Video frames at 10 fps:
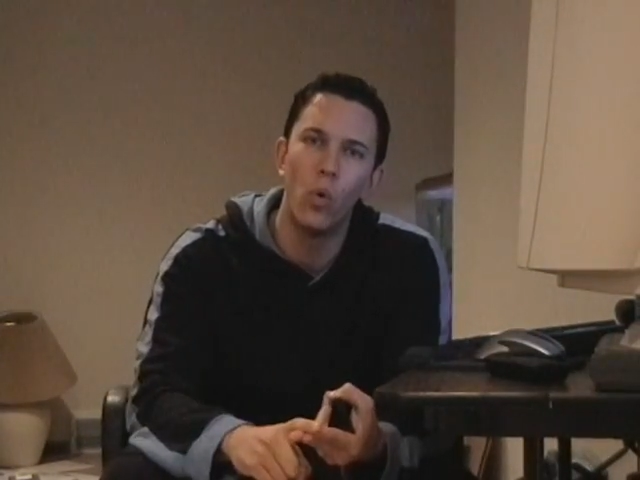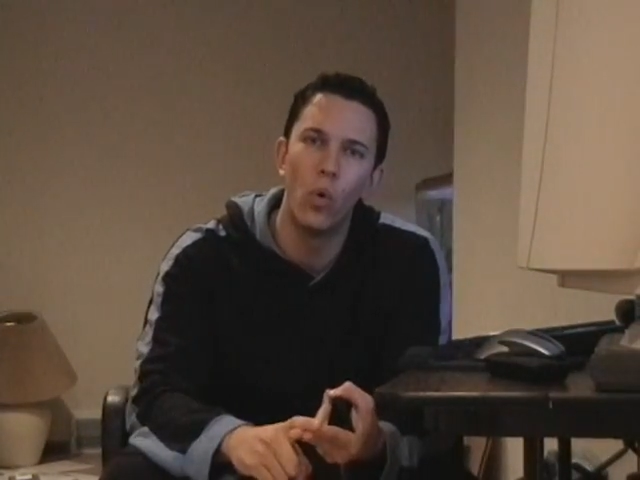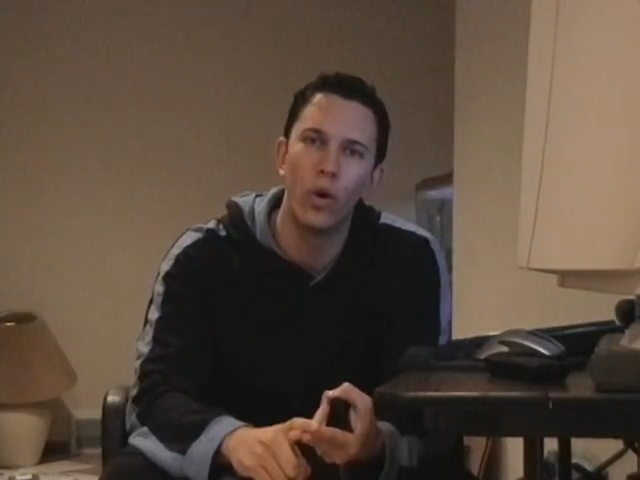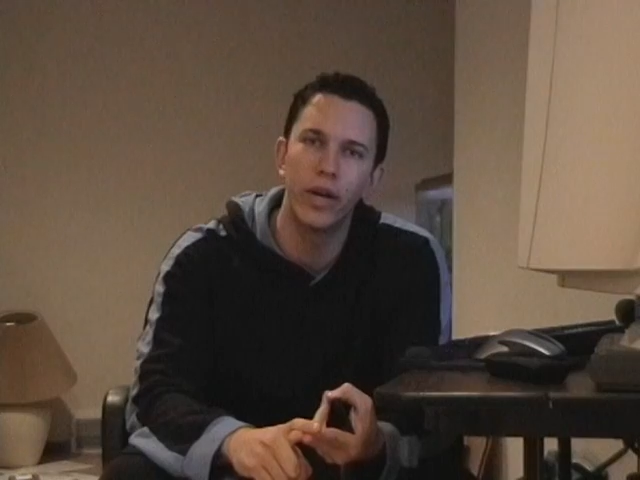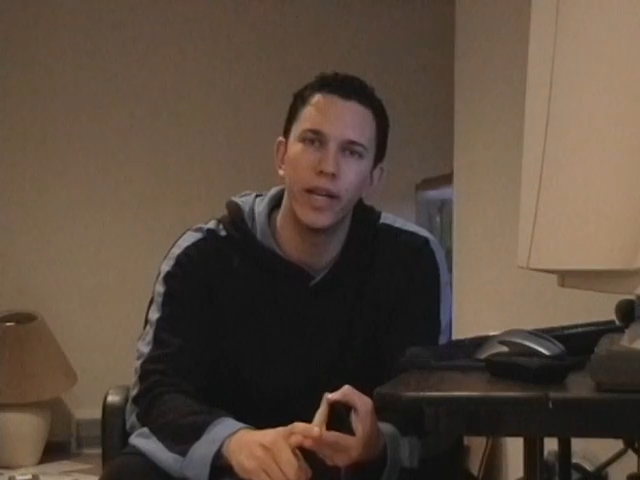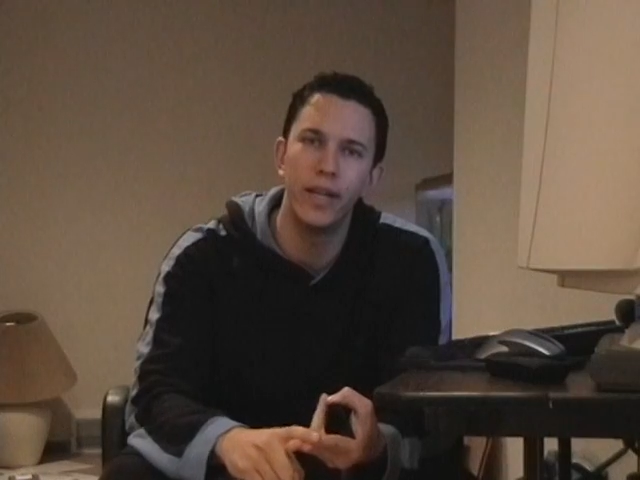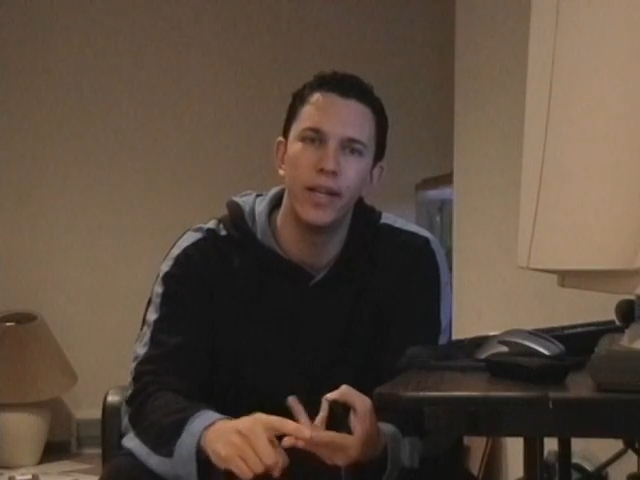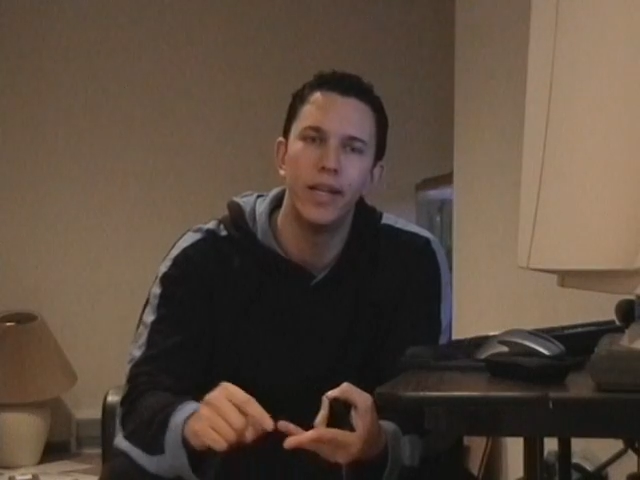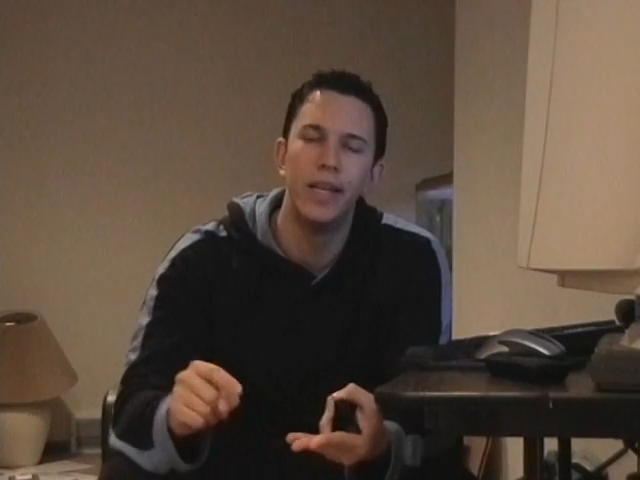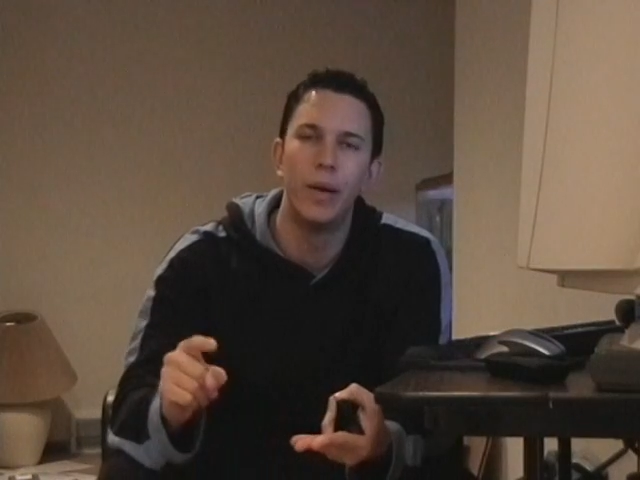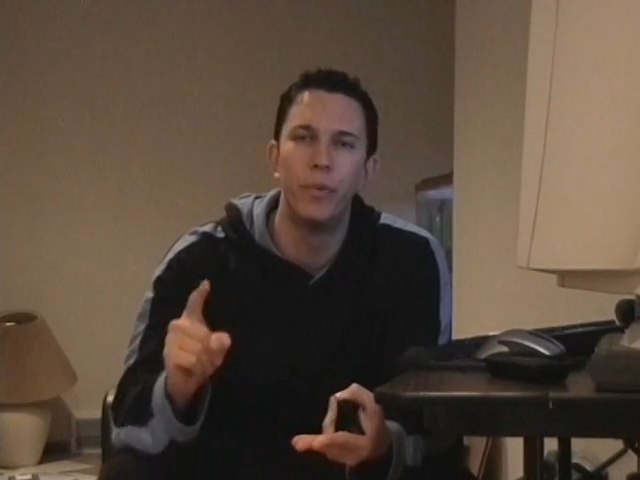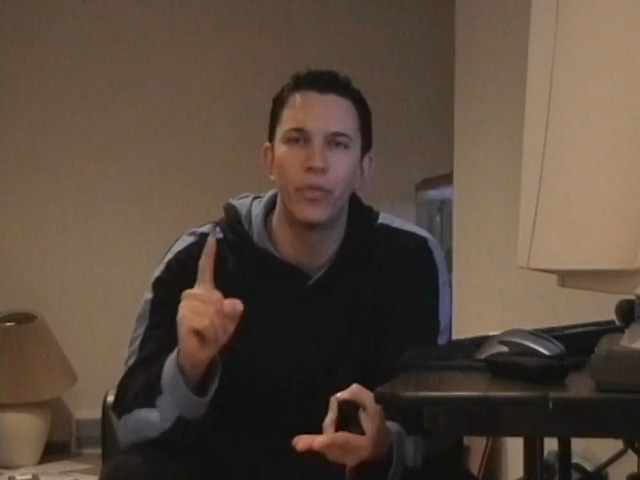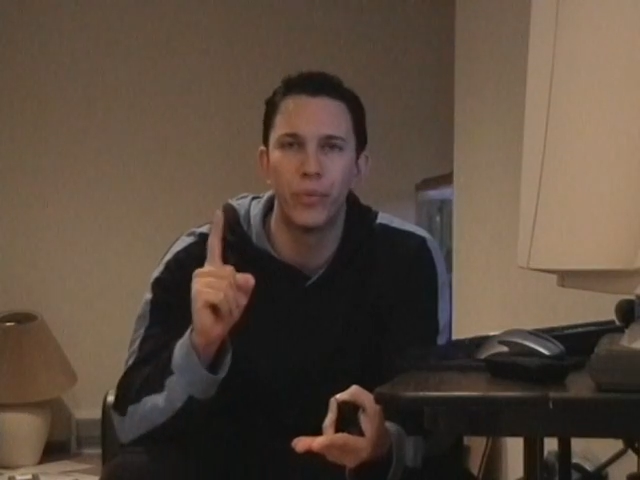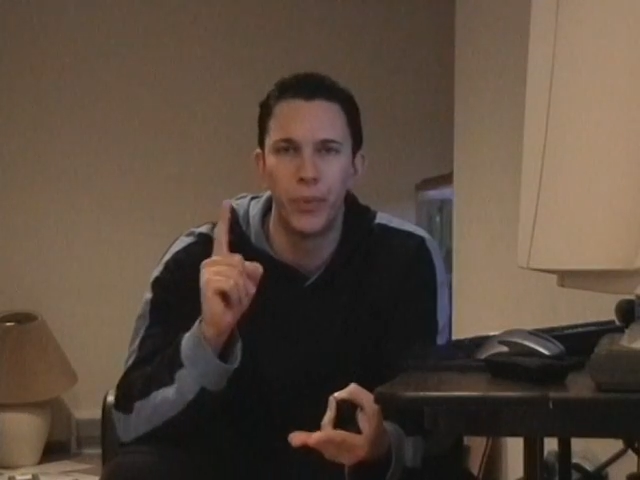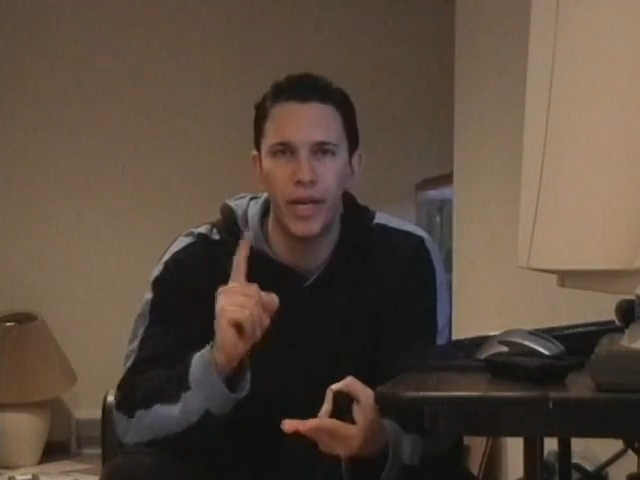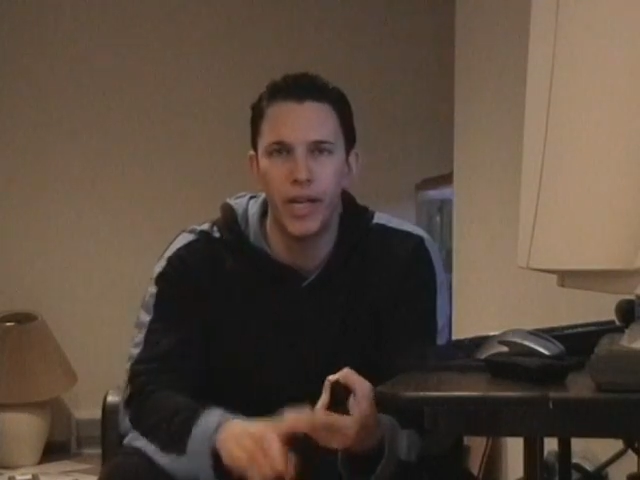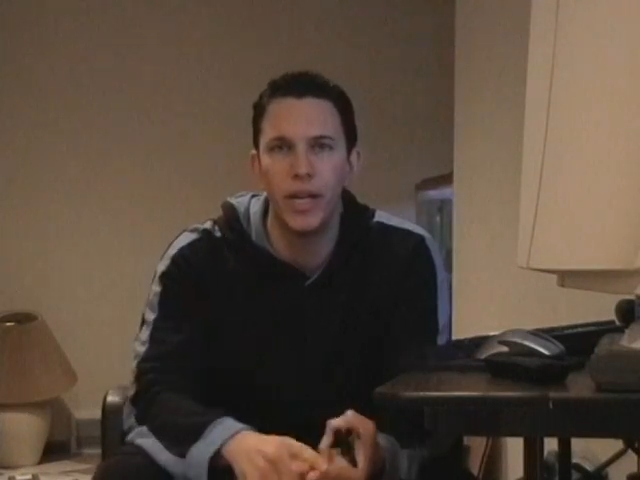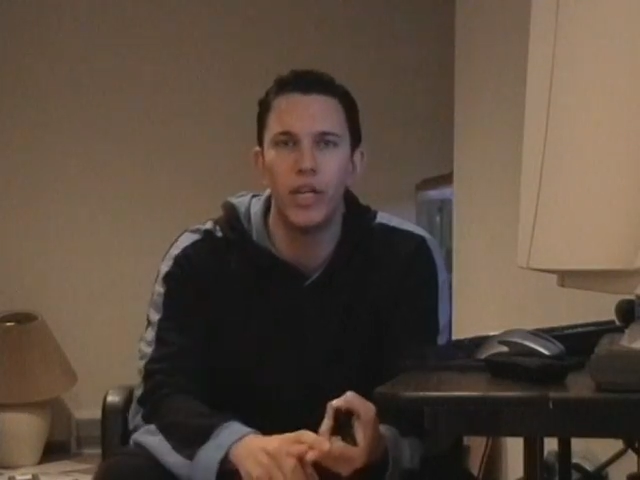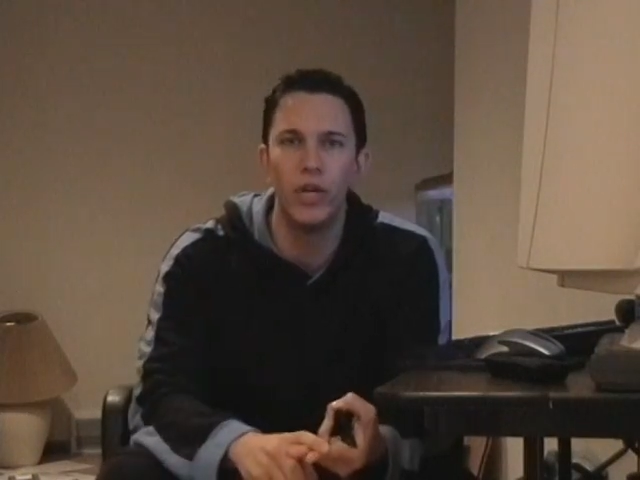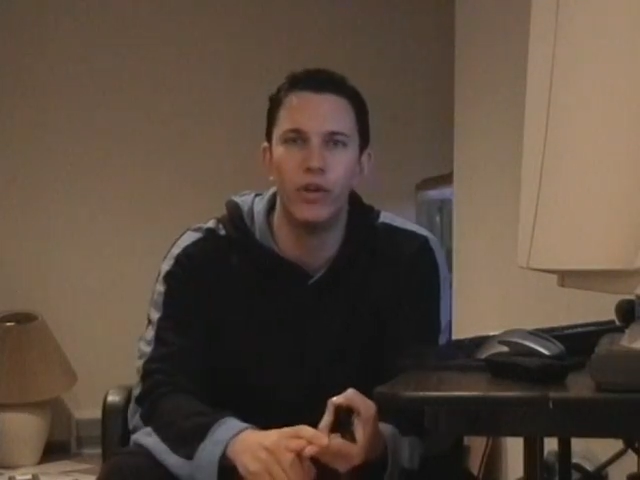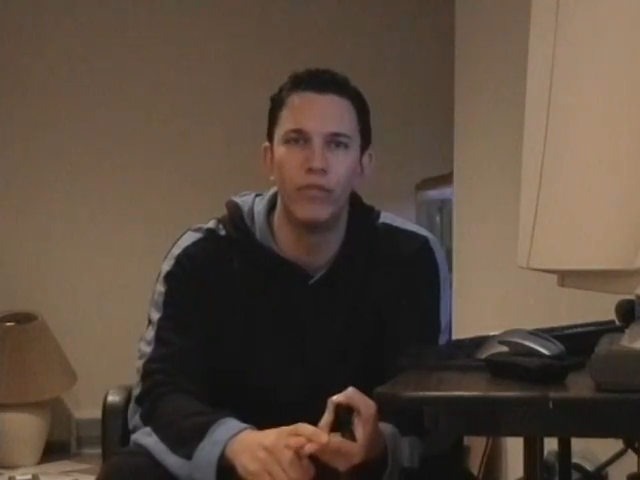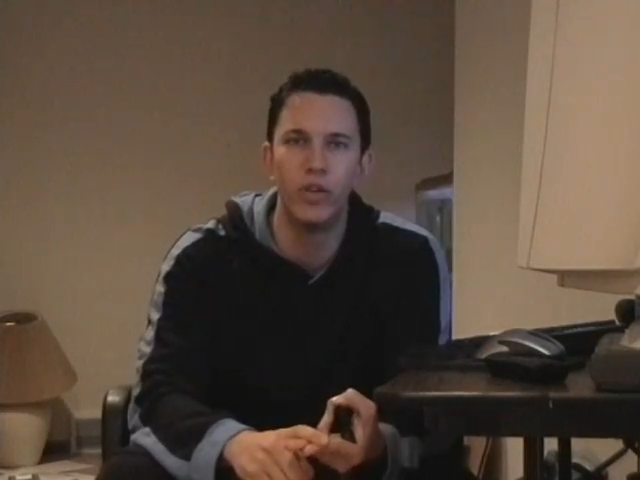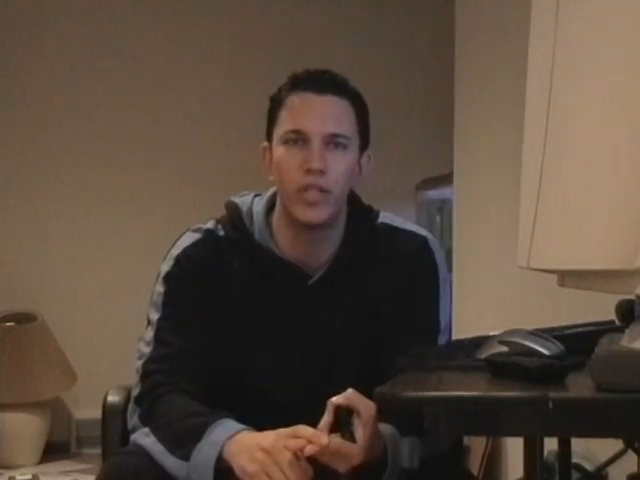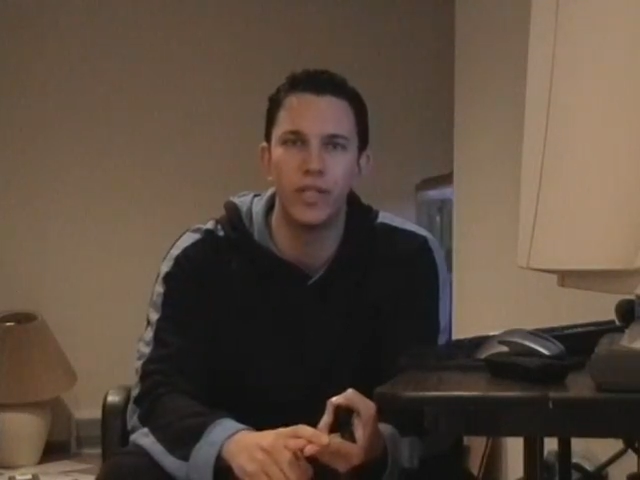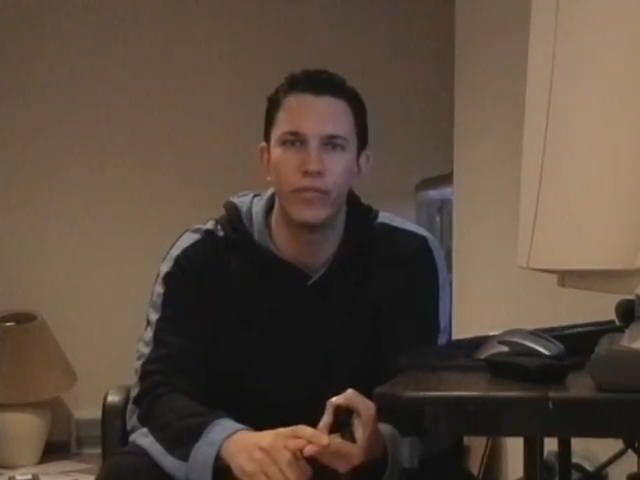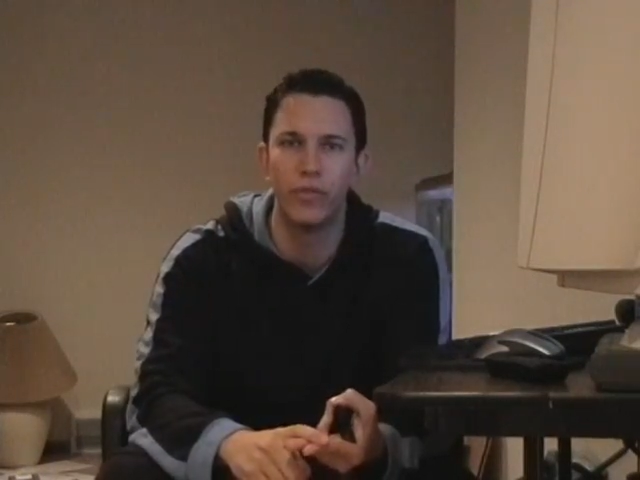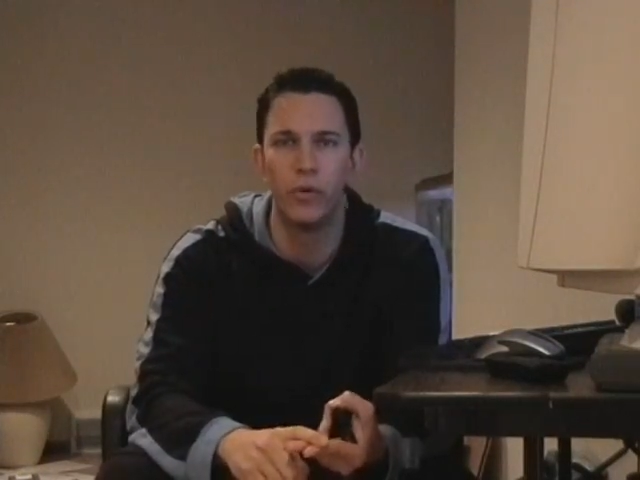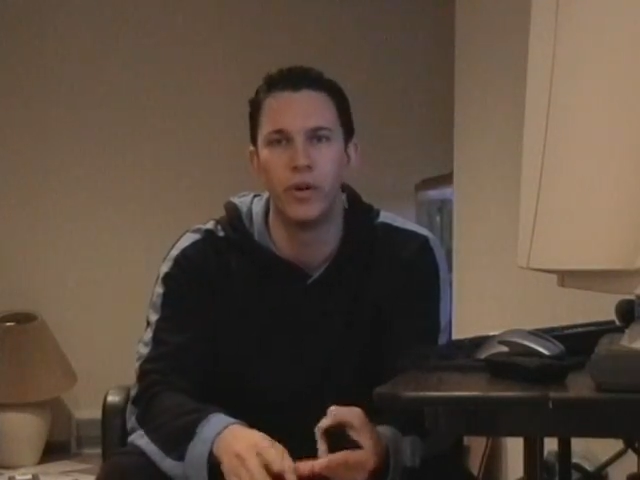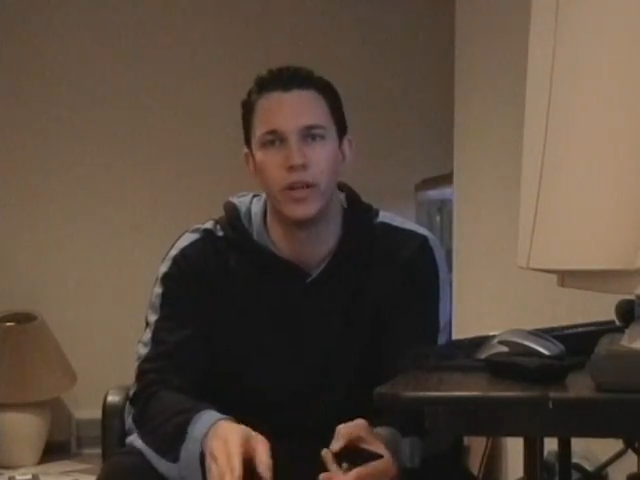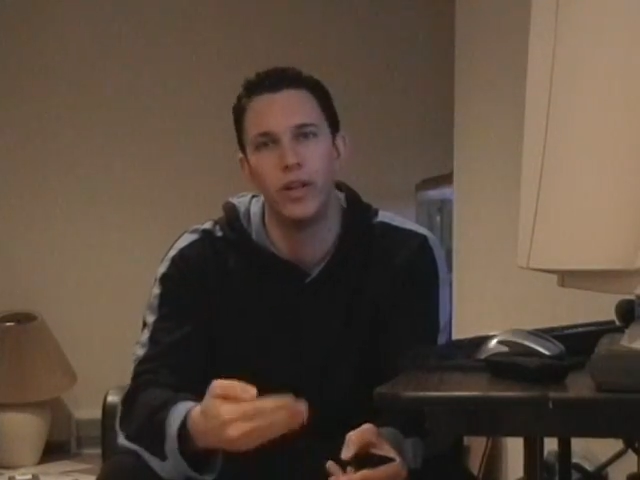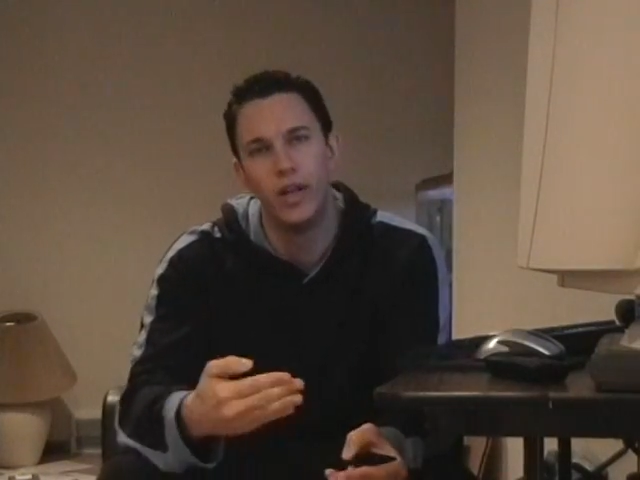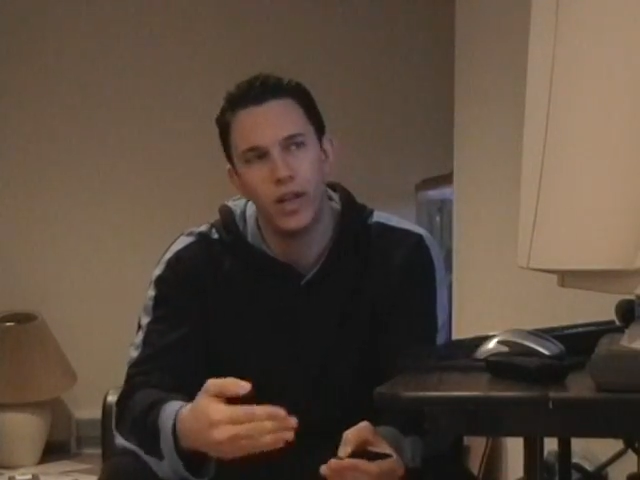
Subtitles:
Oregon, number 3, University of Florida.